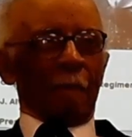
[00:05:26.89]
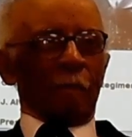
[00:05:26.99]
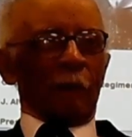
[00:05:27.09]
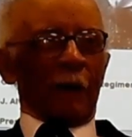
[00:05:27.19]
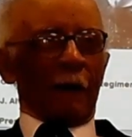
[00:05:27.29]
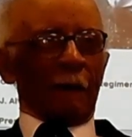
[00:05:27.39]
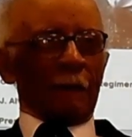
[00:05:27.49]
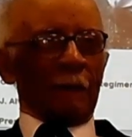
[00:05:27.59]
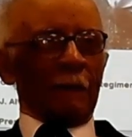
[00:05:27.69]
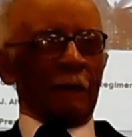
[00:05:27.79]
I'm
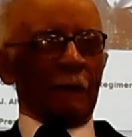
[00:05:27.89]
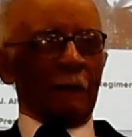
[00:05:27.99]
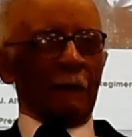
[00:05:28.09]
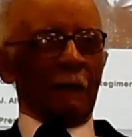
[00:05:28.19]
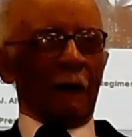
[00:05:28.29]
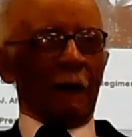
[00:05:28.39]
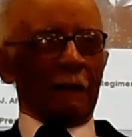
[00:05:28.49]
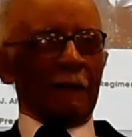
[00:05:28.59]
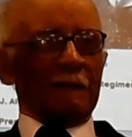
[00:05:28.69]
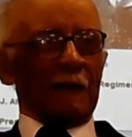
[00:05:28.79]
proud. I
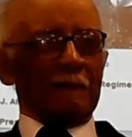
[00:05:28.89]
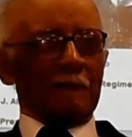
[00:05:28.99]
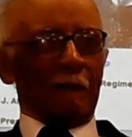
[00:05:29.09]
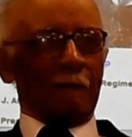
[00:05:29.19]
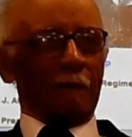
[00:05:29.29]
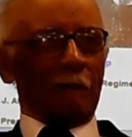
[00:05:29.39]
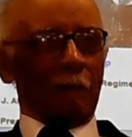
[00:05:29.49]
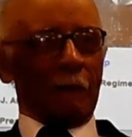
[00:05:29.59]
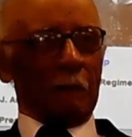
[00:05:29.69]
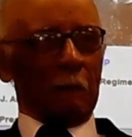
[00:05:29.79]
guess I served it
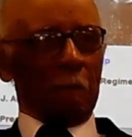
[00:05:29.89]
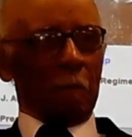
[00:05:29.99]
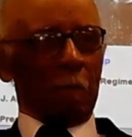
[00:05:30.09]
well.